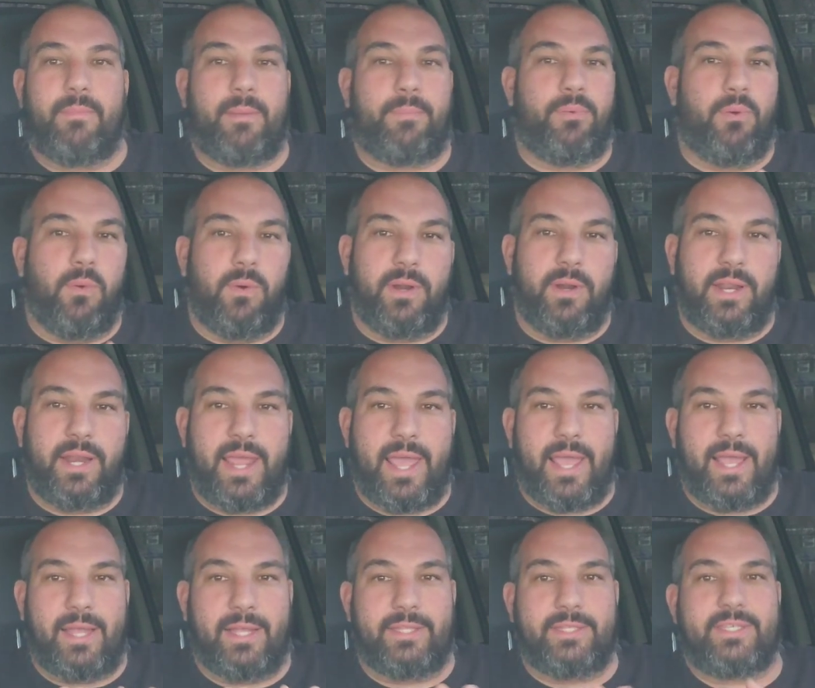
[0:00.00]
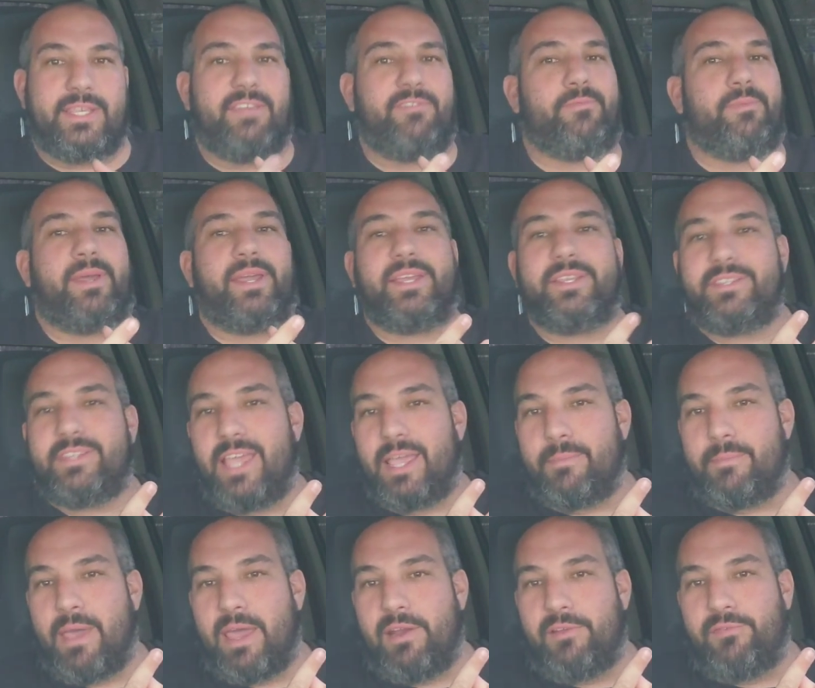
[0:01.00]
my ported heads, even my intake
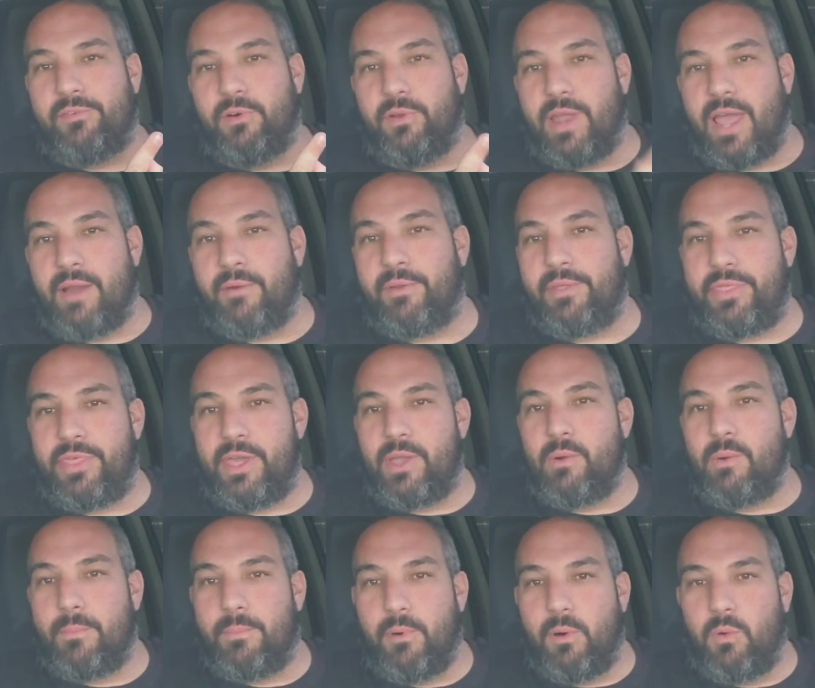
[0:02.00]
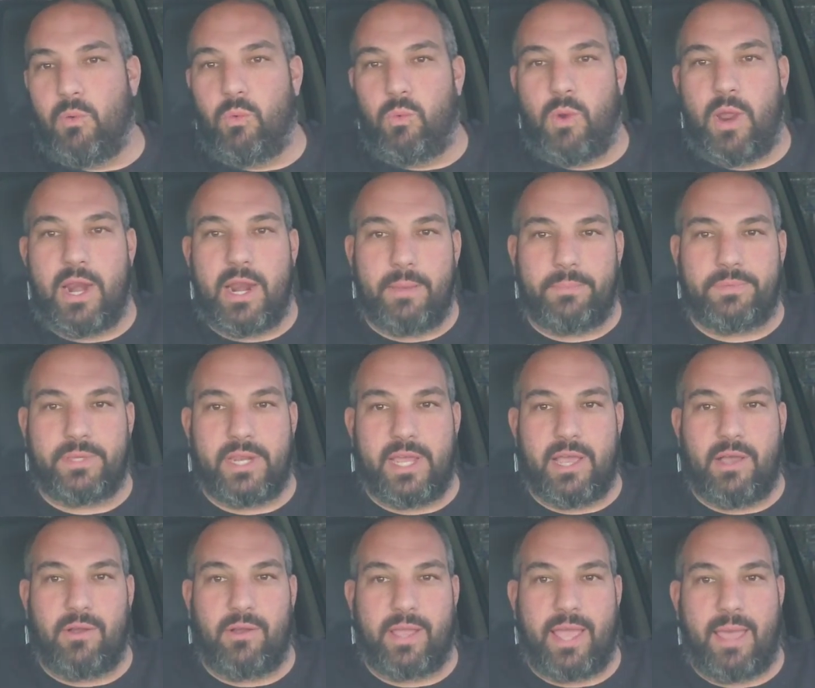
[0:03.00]
manifold, everything will bolt right up to the
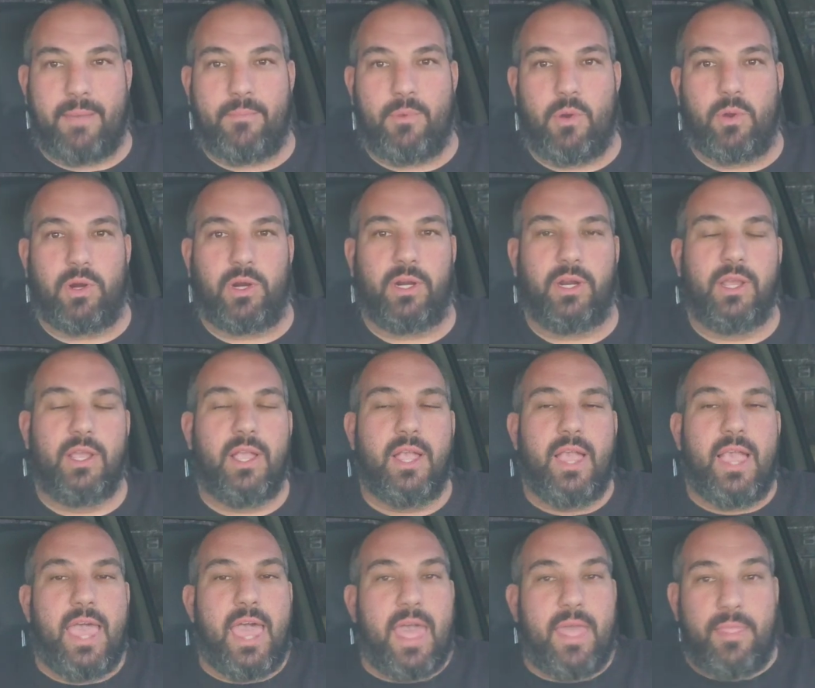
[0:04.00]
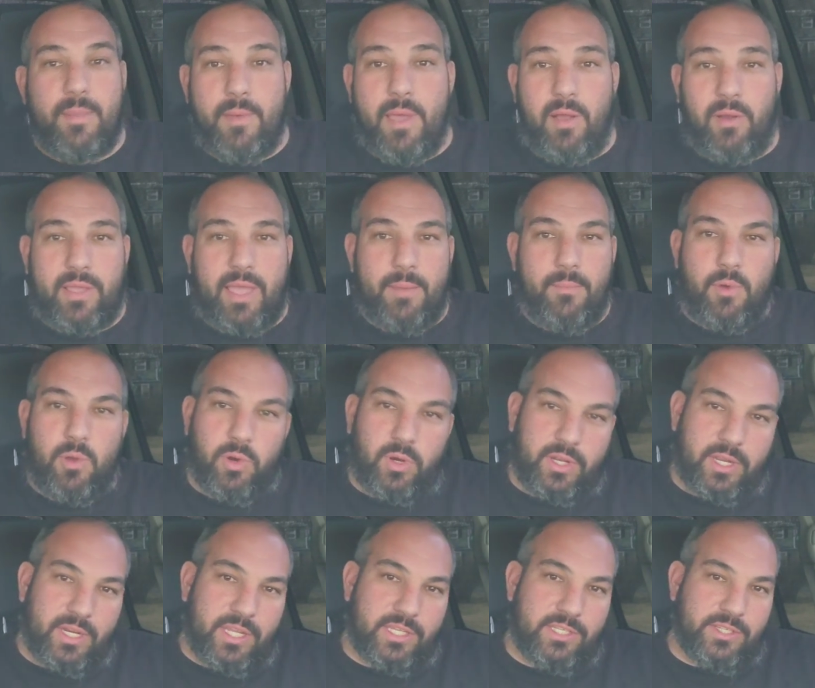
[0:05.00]
Hellcat motor. And the Hellcat motor
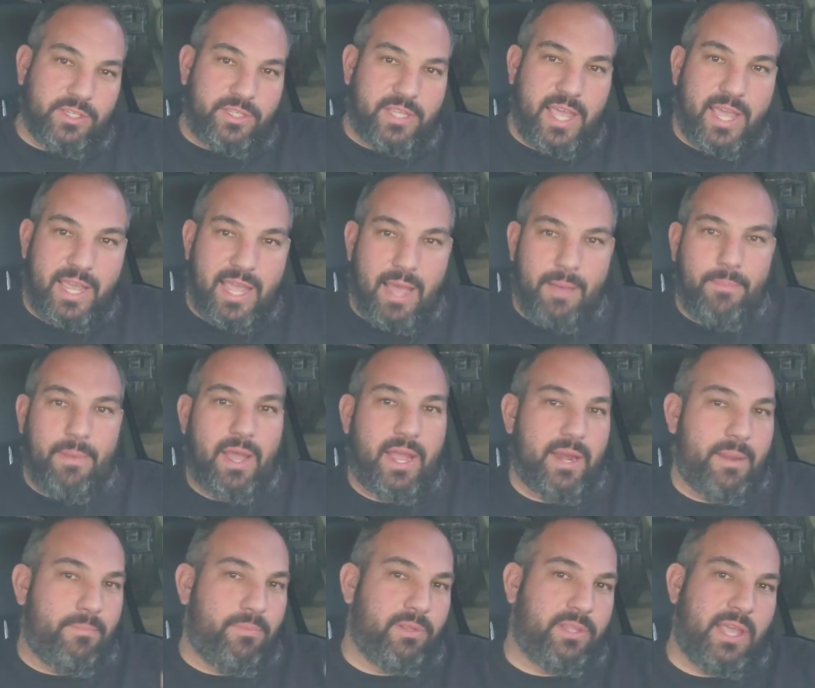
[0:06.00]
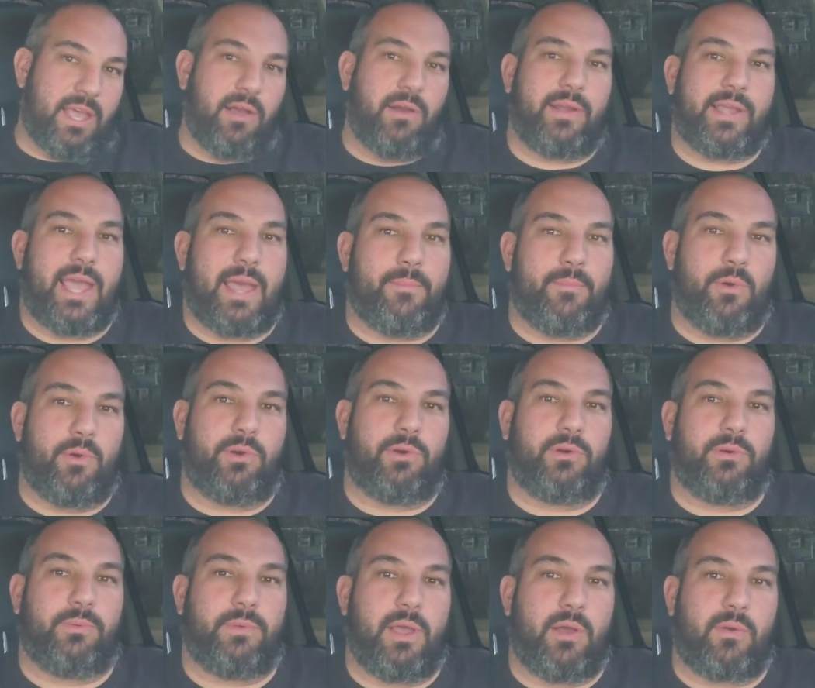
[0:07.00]
could easily take out mine and put the Hellcat
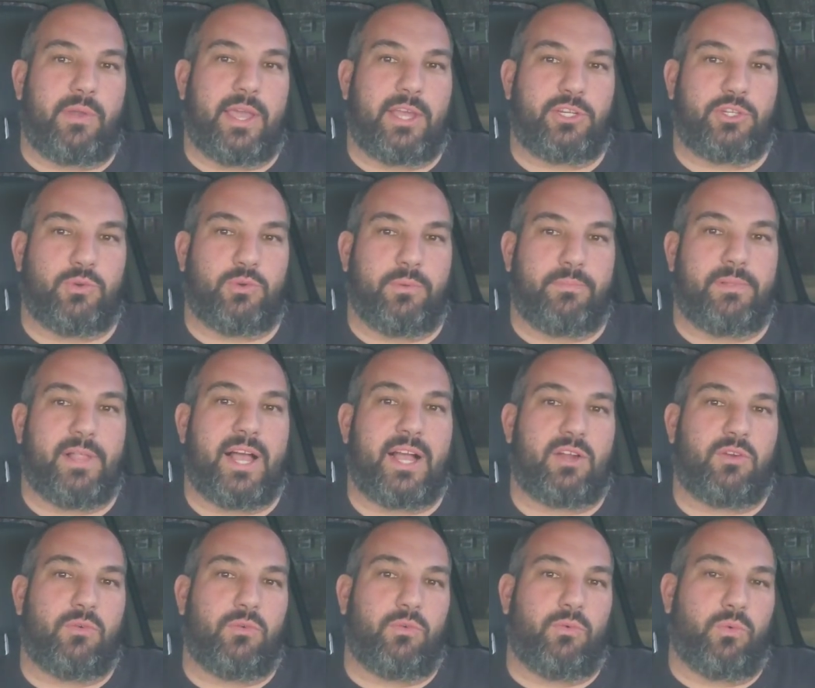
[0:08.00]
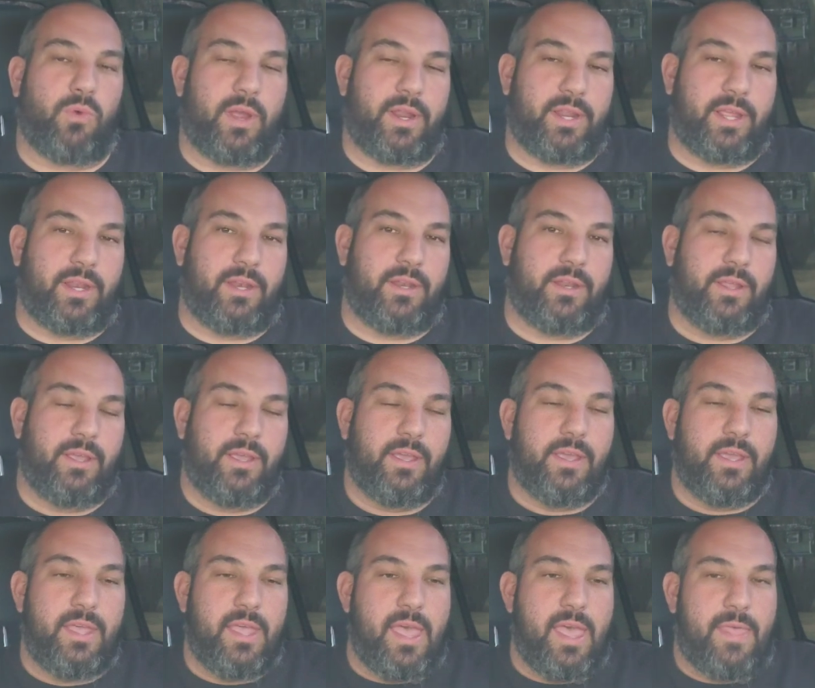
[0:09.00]
motor, Hellcat short block right in.
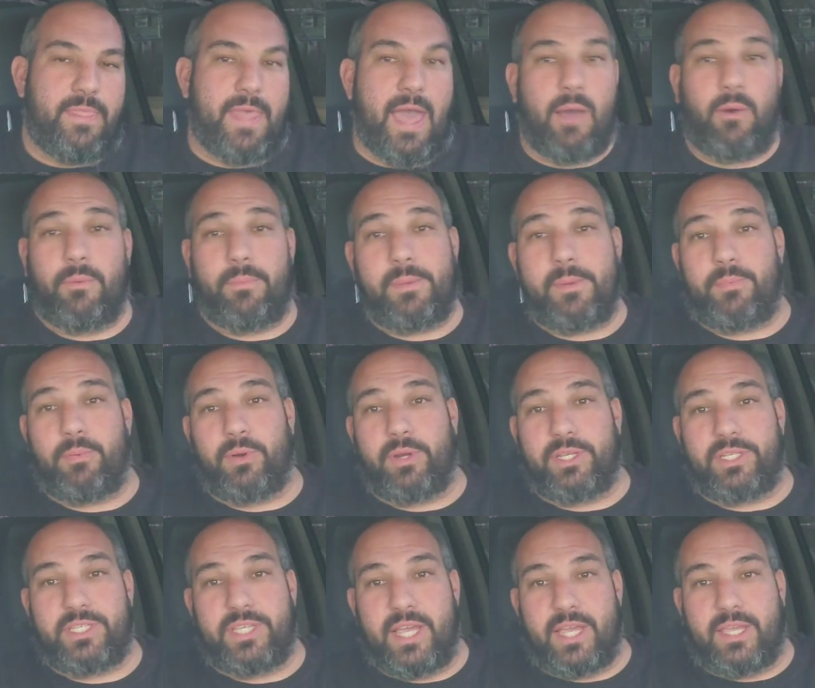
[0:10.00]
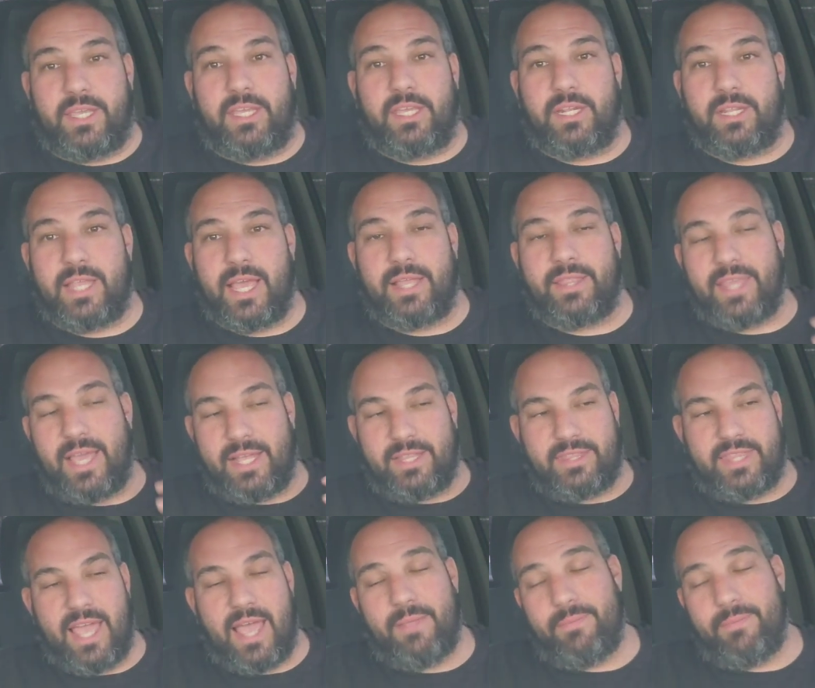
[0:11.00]
That would be pretty sick. That